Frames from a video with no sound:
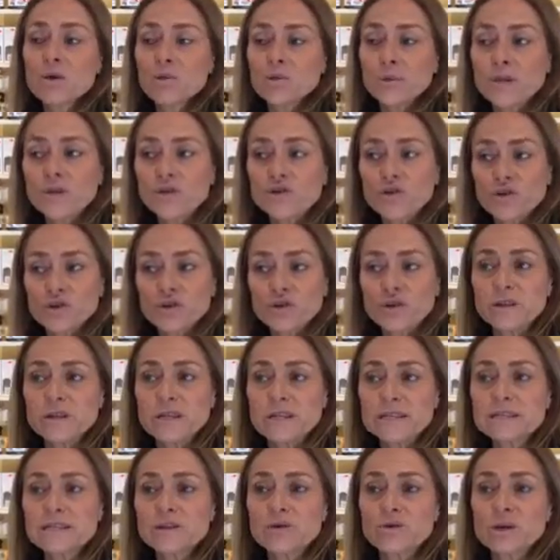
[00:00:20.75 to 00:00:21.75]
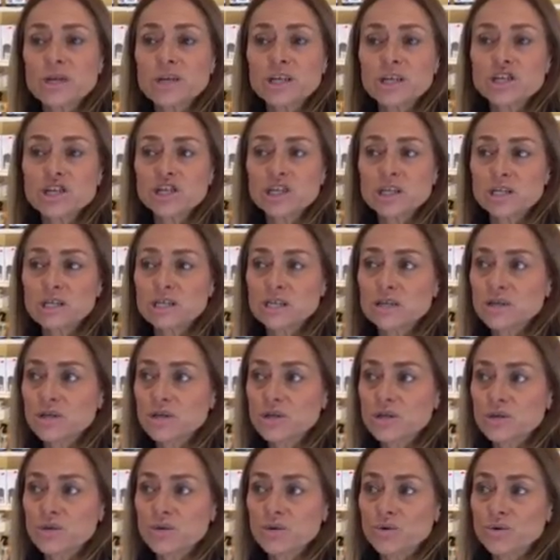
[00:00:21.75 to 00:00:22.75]
We turned this location
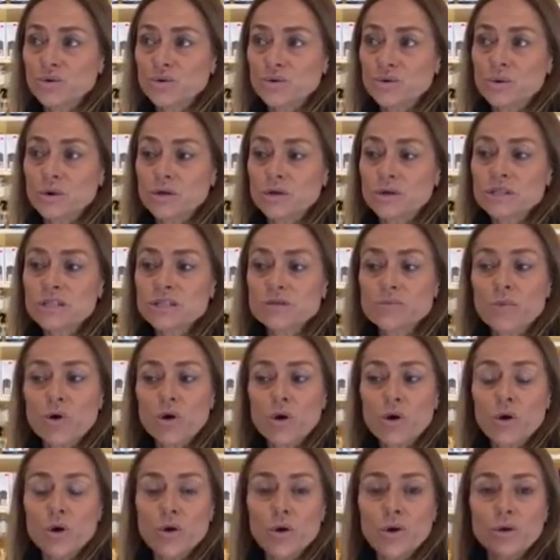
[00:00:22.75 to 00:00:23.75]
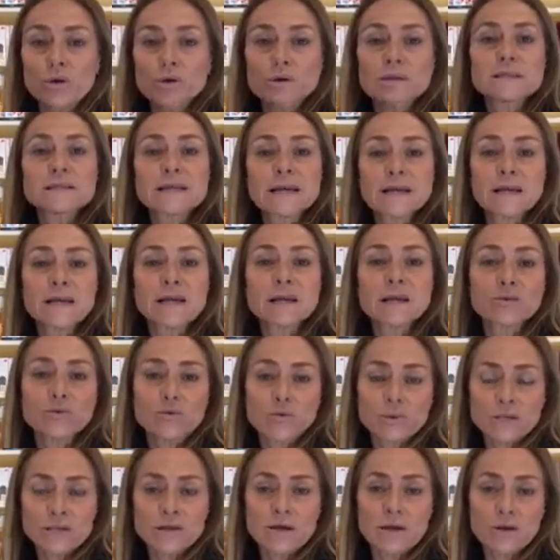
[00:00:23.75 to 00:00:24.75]
into a small second
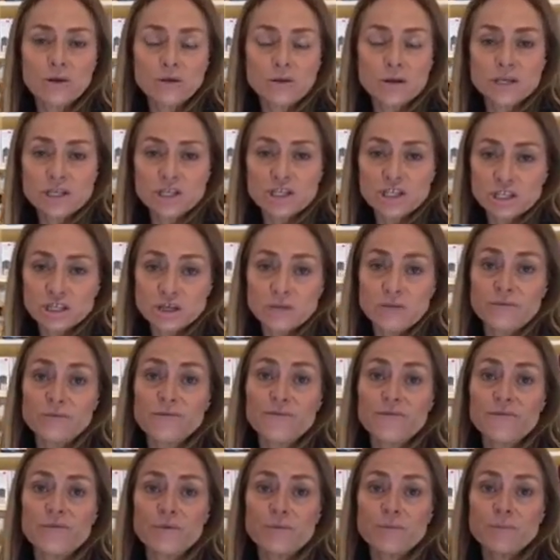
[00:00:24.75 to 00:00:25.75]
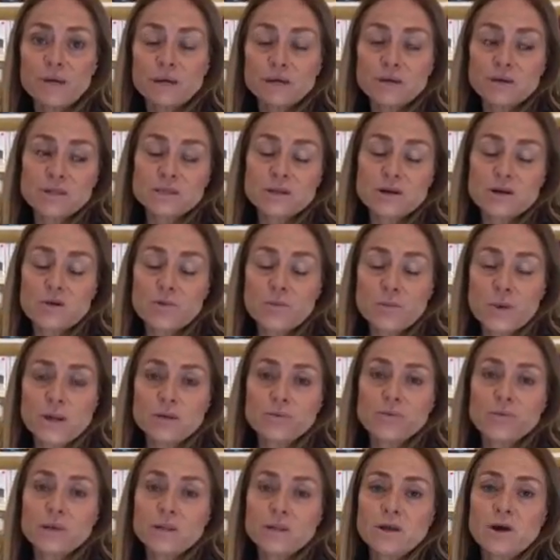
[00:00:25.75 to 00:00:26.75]
retail location for, because our
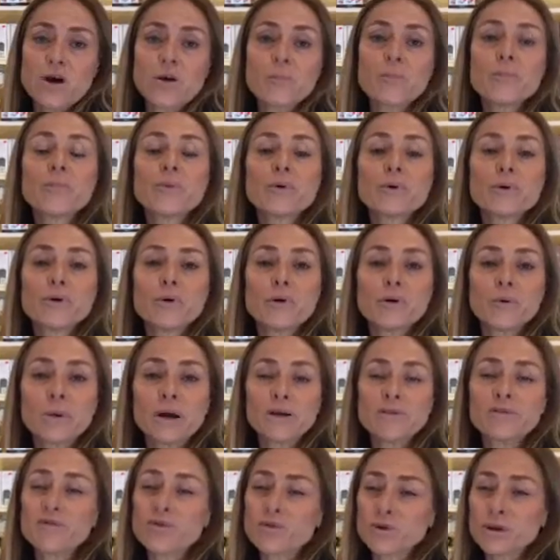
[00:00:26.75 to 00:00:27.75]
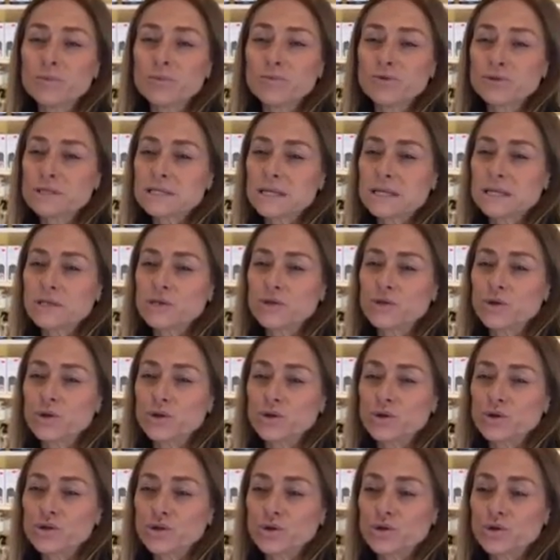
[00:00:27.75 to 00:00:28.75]
rent went up about 40% two
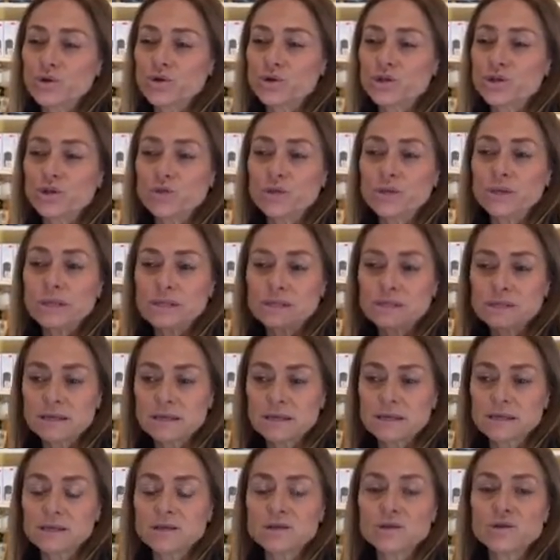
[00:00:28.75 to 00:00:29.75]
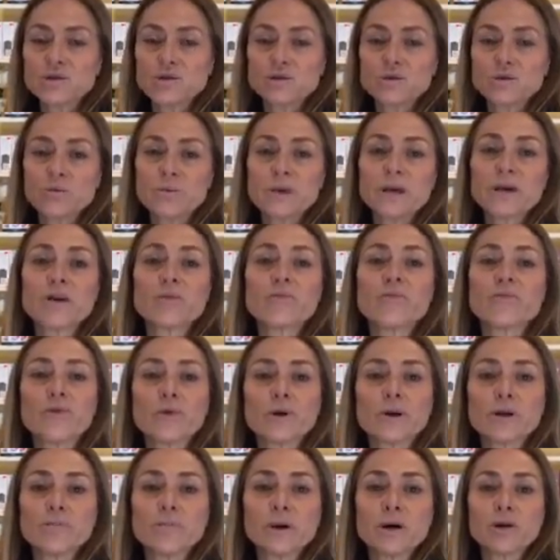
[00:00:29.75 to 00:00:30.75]
years ago, so we decided to make up
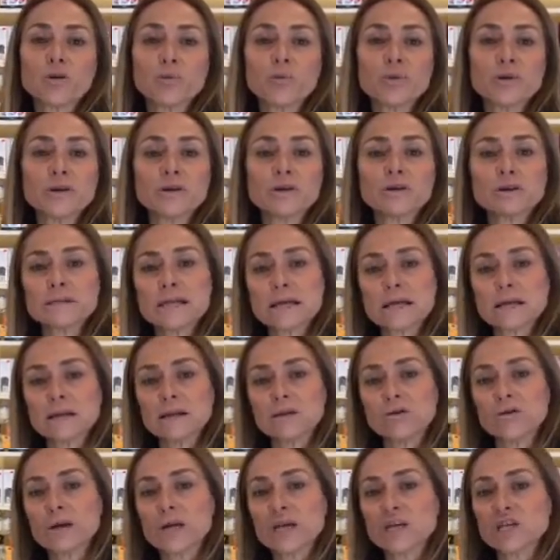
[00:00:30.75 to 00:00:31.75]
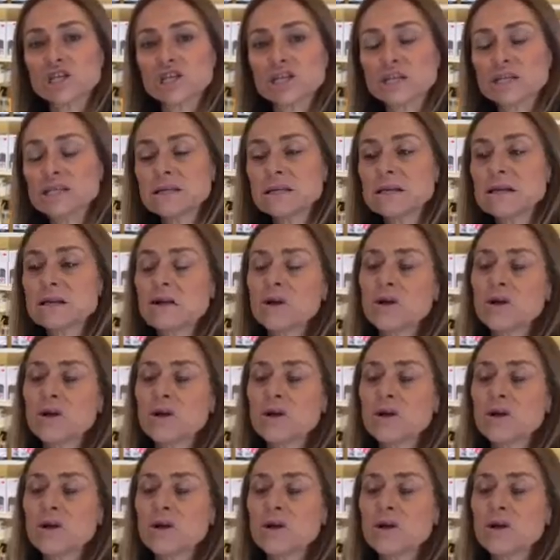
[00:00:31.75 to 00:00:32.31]
for it by opening a second location.